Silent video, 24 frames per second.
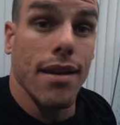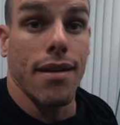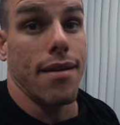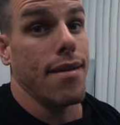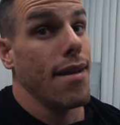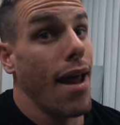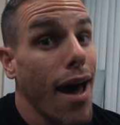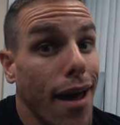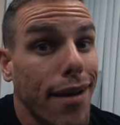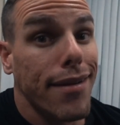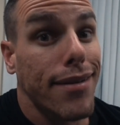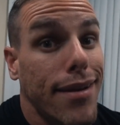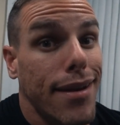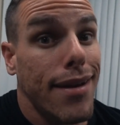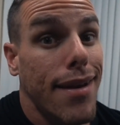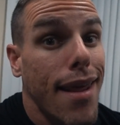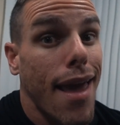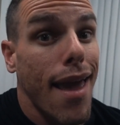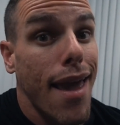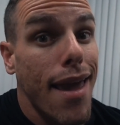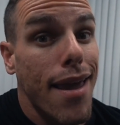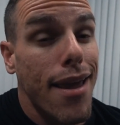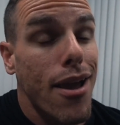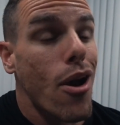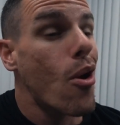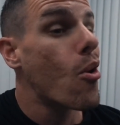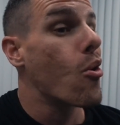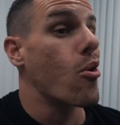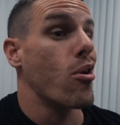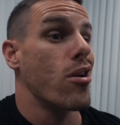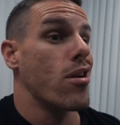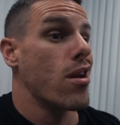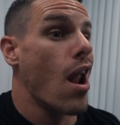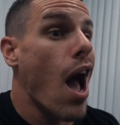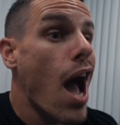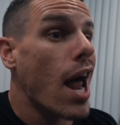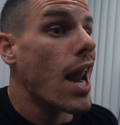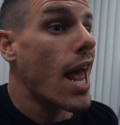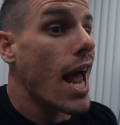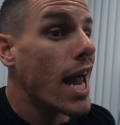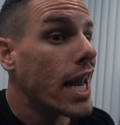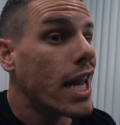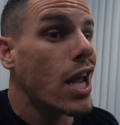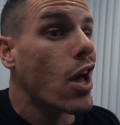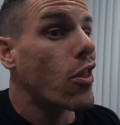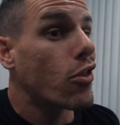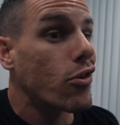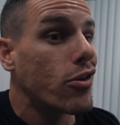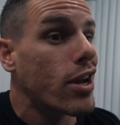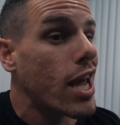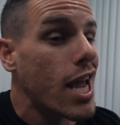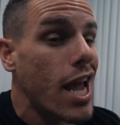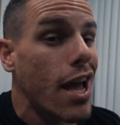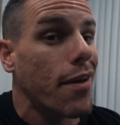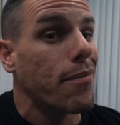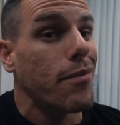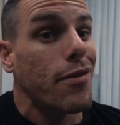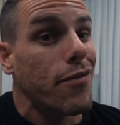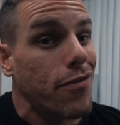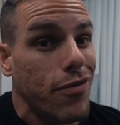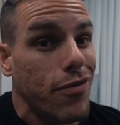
not today or not any other day I've been